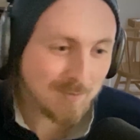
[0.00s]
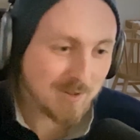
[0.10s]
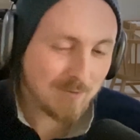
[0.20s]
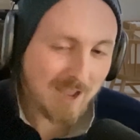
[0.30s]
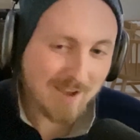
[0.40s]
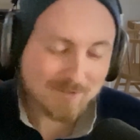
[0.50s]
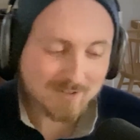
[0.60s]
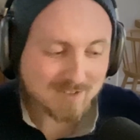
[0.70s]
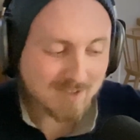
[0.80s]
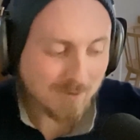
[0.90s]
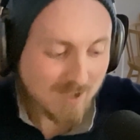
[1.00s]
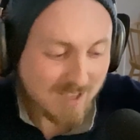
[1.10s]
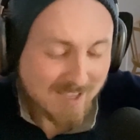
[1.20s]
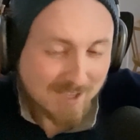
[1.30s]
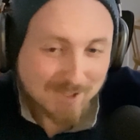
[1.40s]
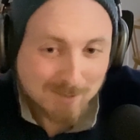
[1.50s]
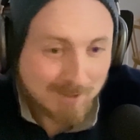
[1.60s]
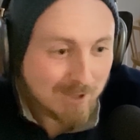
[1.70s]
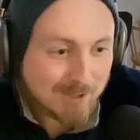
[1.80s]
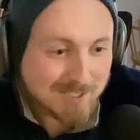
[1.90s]
in the rafters, so could have
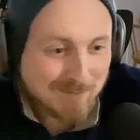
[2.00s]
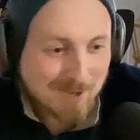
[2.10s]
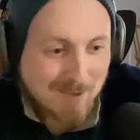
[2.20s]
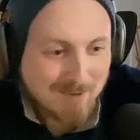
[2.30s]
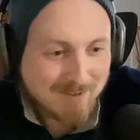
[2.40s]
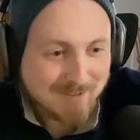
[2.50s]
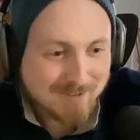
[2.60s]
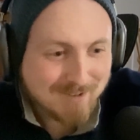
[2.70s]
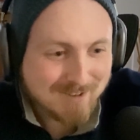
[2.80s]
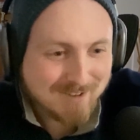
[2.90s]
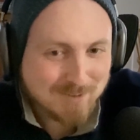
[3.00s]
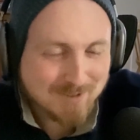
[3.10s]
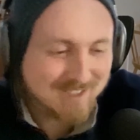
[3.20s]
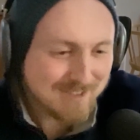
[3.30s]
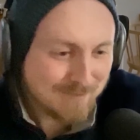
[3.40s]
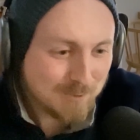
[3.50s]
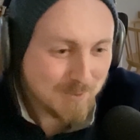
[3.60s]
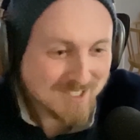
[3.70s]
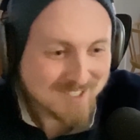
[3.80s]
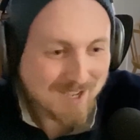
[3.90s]
been a long time coming, or at least a few
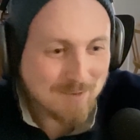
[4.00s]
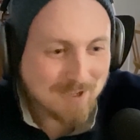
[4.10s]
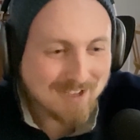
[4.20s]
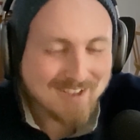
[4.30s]
weeks coming.